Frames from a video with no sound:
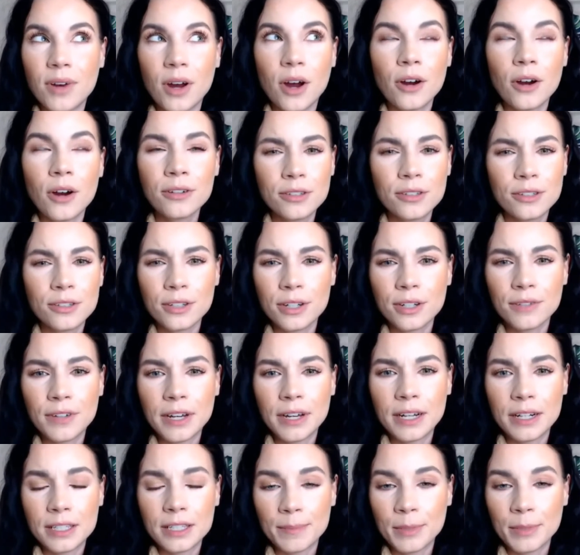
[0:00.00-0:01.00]
aren't
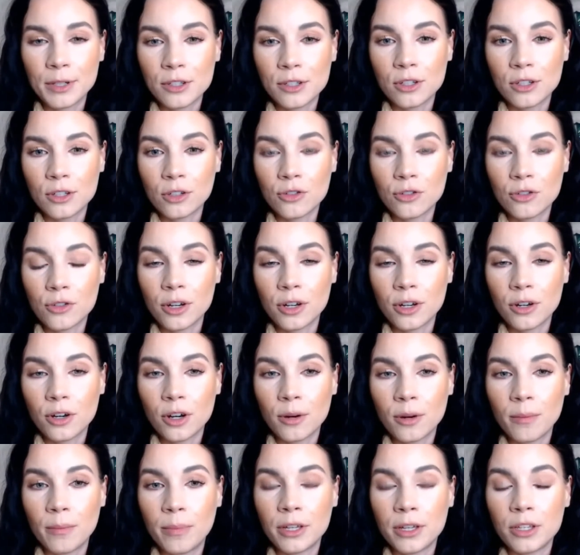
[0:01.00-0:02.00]
certified as a personal
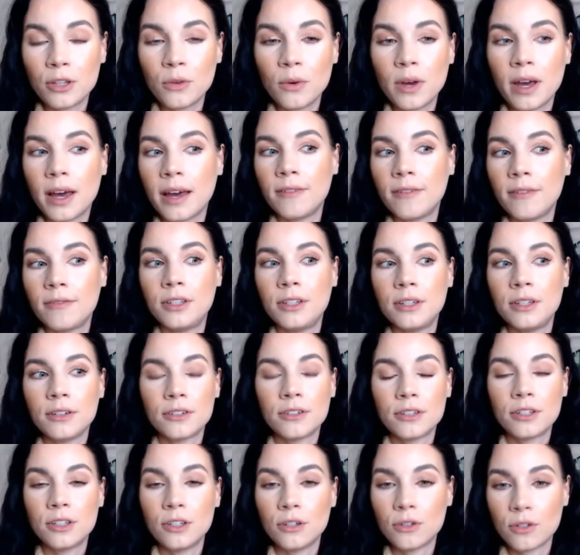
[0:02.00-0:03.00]
trainer, but you have
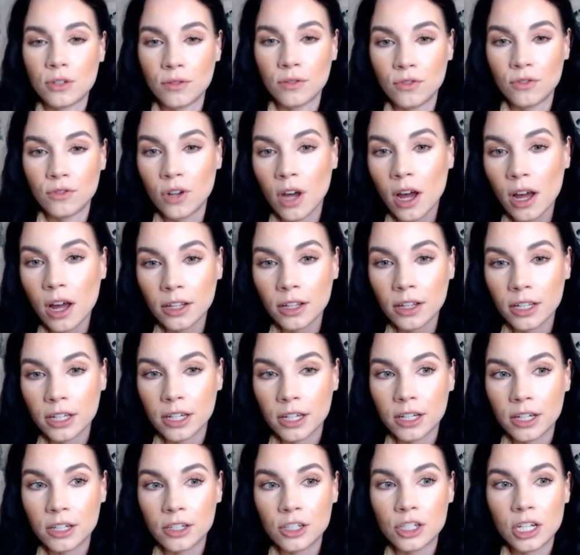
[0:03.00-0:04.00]
years and years of
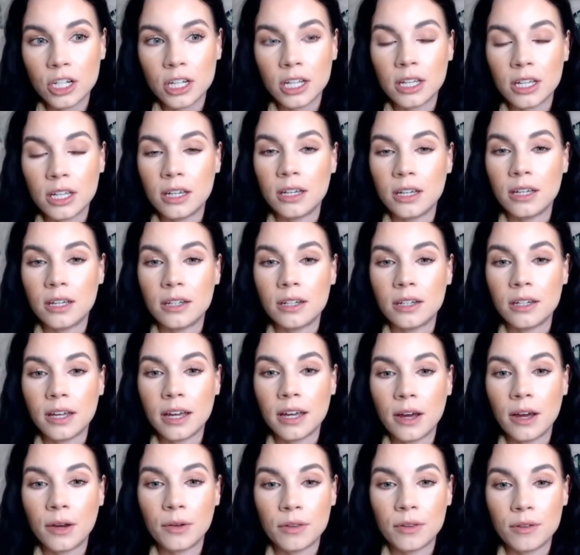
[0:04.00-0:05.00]
knowledge in
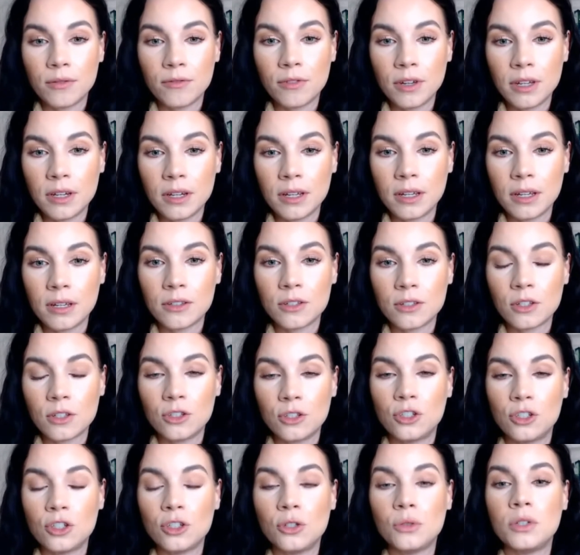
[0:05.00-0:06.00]
health and fitness,
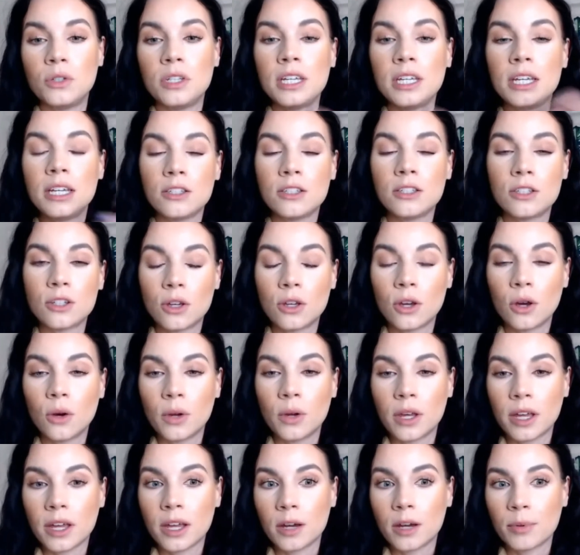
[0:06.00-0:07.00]
do you need to go
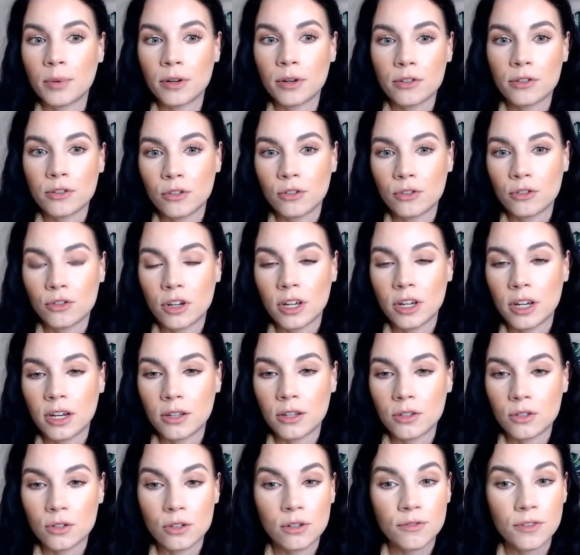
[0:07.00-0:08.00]
get a personal training
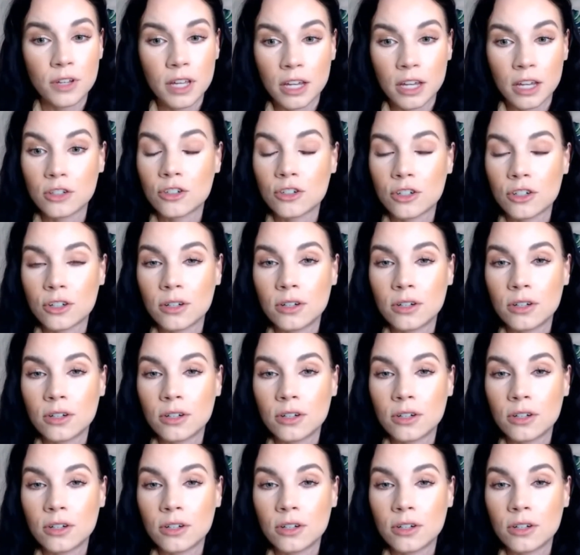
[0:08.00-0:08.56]
certification?